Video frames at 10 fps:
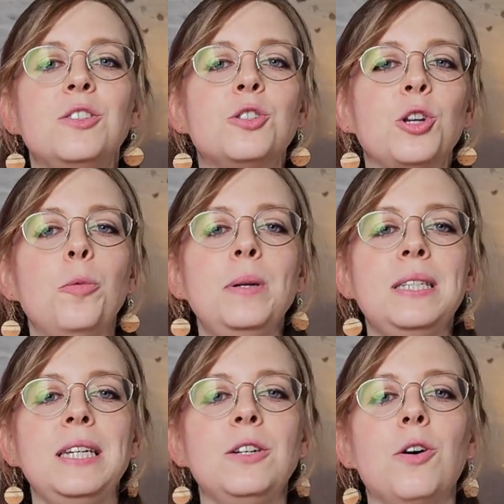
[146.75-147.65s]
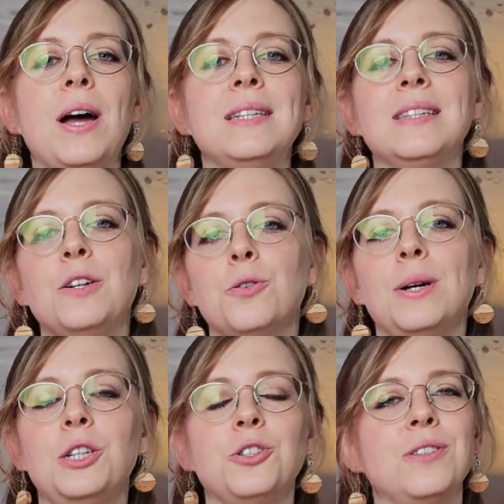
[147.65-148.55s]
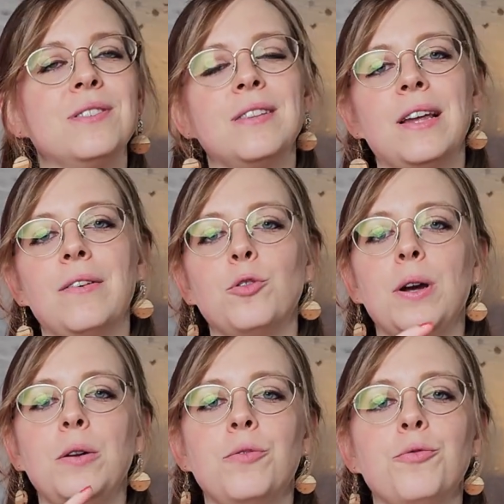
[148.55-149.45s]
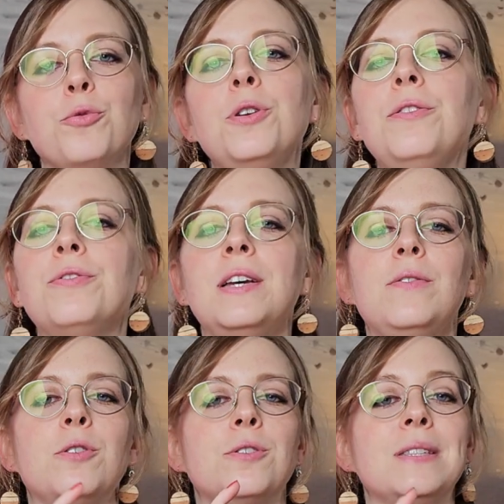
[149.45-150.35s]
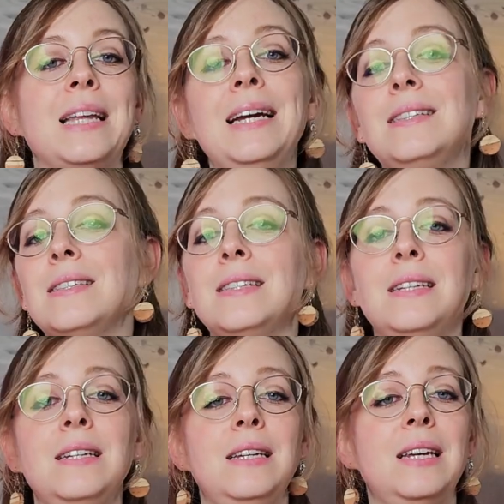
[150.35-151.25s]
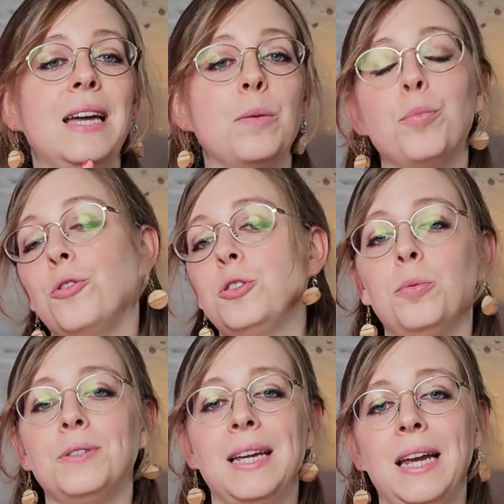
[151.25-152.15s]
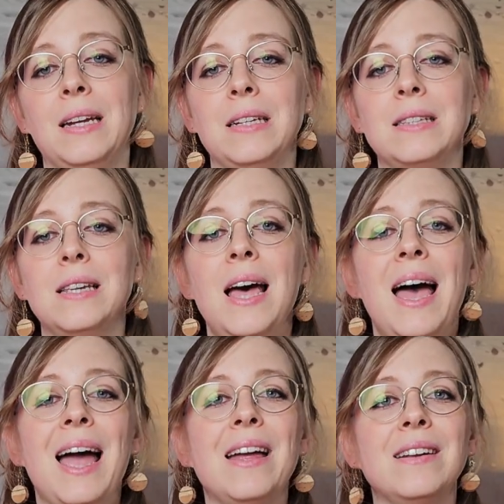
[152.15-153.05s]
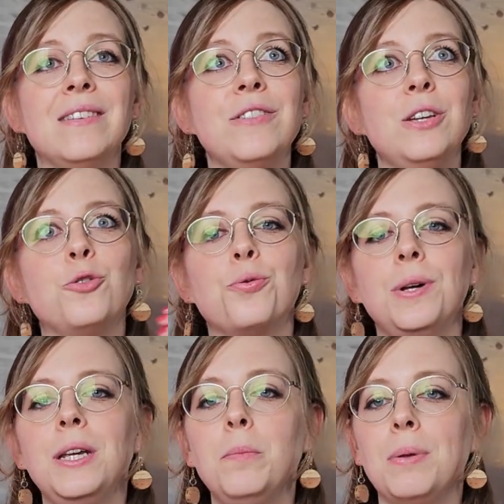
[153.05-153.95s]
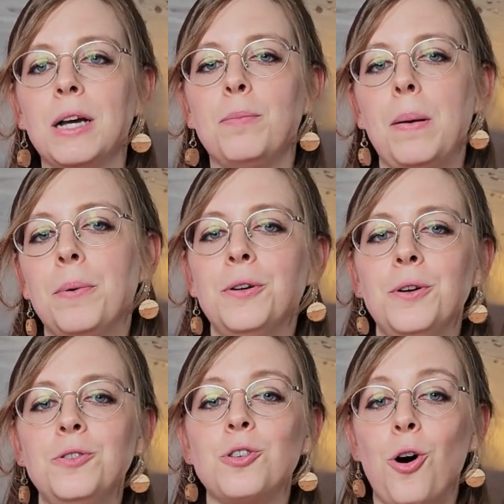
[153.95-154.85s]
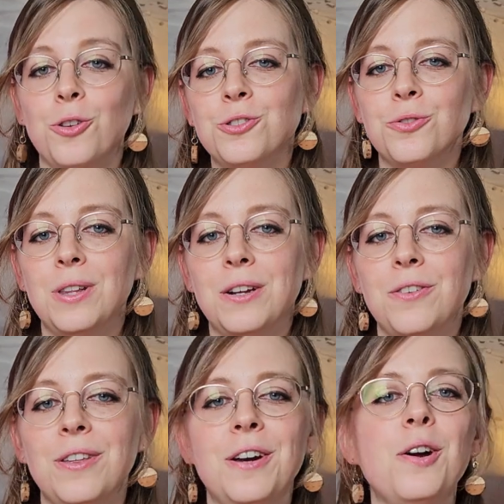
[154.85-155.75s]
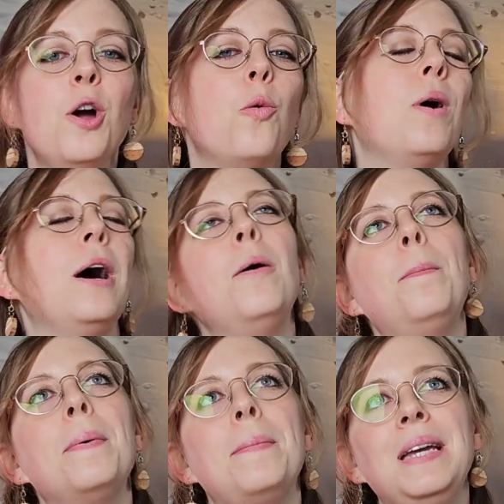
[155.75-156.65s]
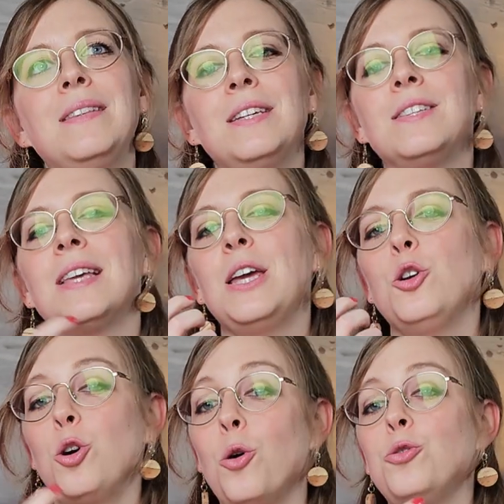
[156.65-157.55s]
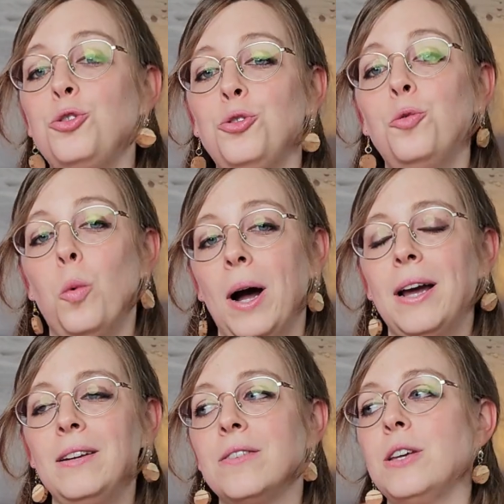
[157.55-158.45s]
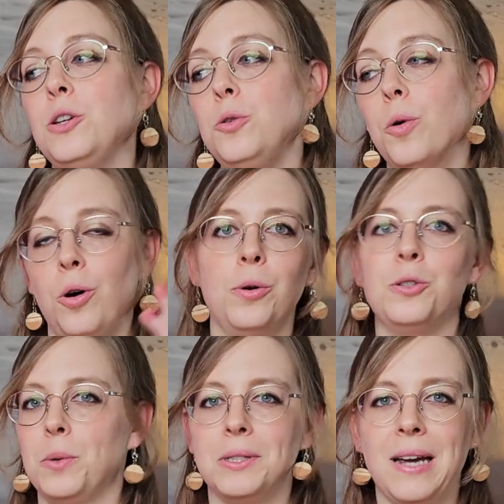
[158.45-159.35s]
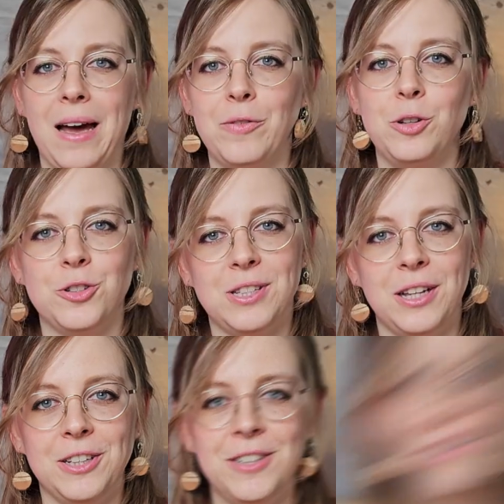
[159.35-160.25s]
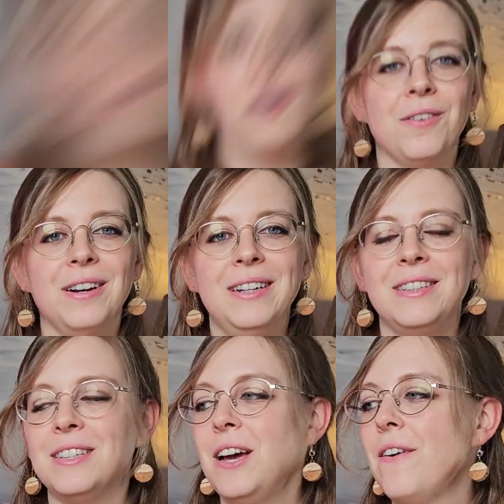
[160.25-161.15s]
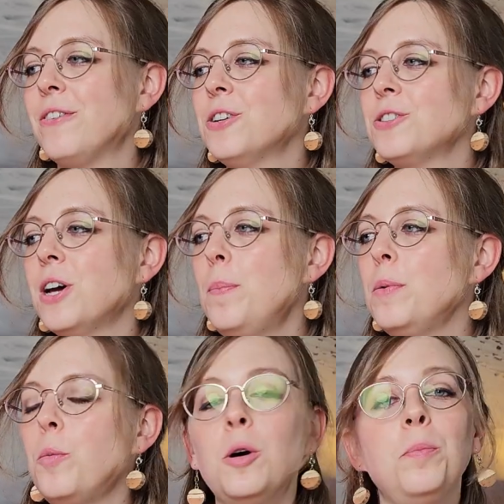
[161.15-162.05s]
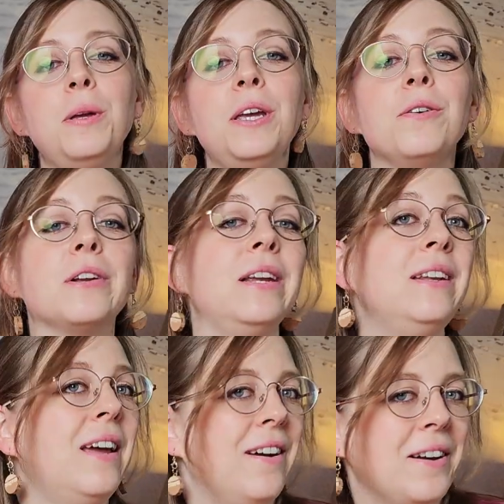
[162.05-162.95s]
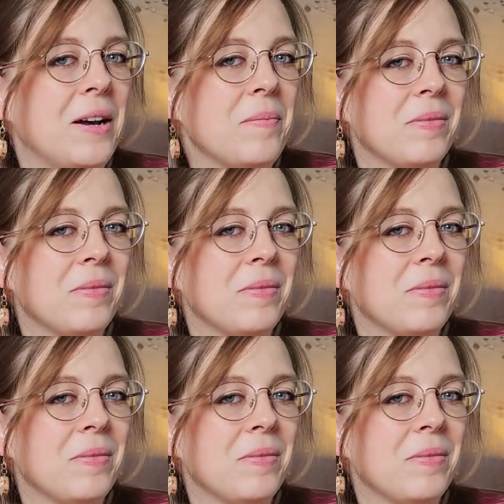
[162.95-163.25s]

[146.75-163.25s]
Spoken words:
Schioppetino has iterations that have great fruity flavors, nice acidity, and approachable tannins. And the intriguing black pepper notes also that are there will help make this a go-to wine that you always want to have in your cellar. All right, first up will be Rinera.